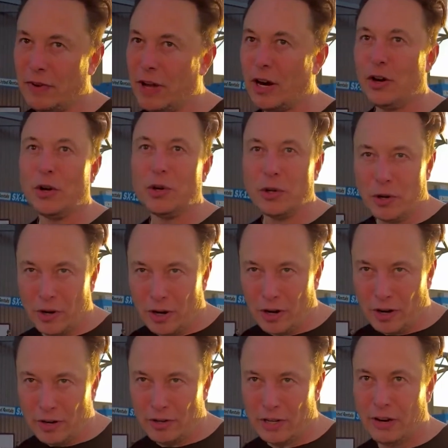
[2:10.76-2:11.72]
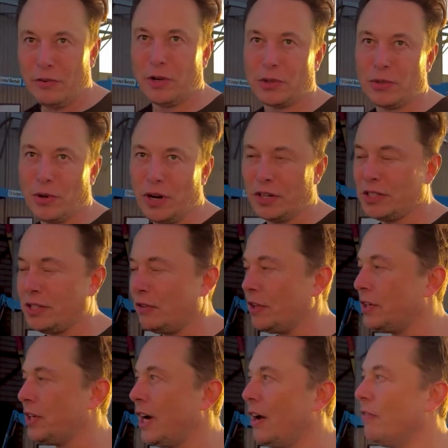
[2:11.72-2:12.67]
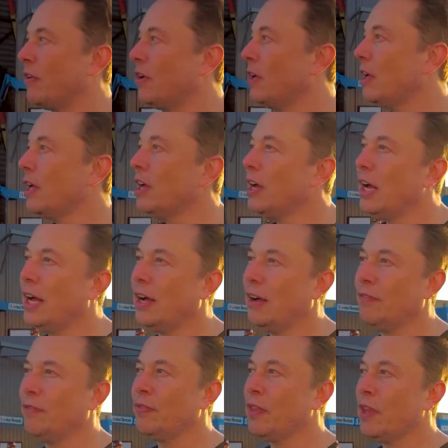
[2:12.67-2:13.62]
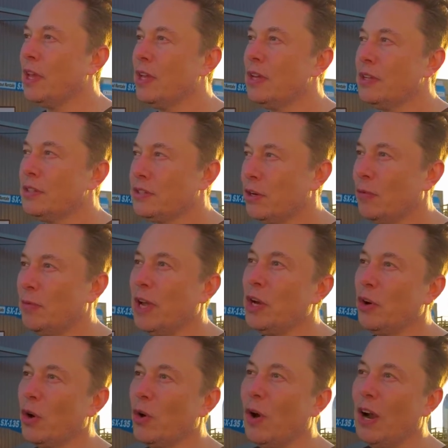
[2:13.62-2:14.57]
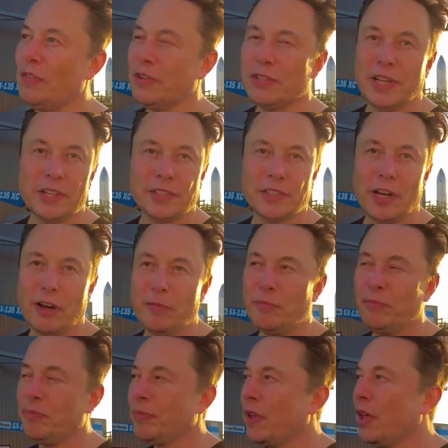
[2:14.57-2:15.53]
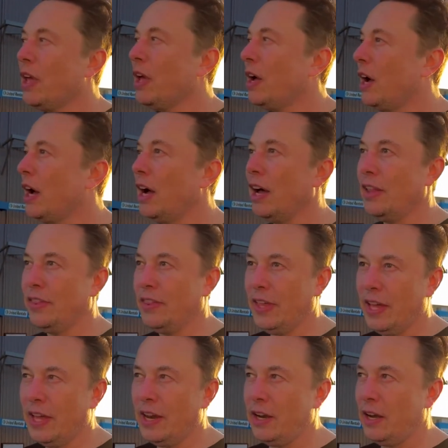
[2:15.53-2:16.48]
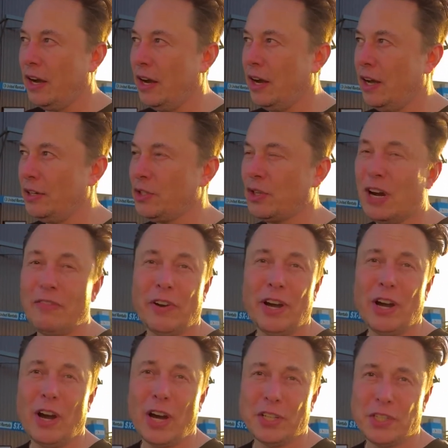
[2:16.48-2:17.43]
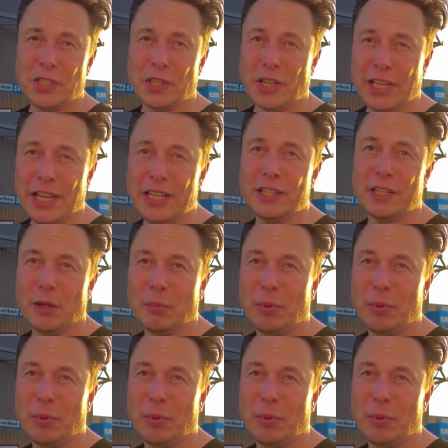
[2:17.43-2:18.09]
on the sofa at work at his Tesla production unit. He will not have as much time to spend with his children as other parents do.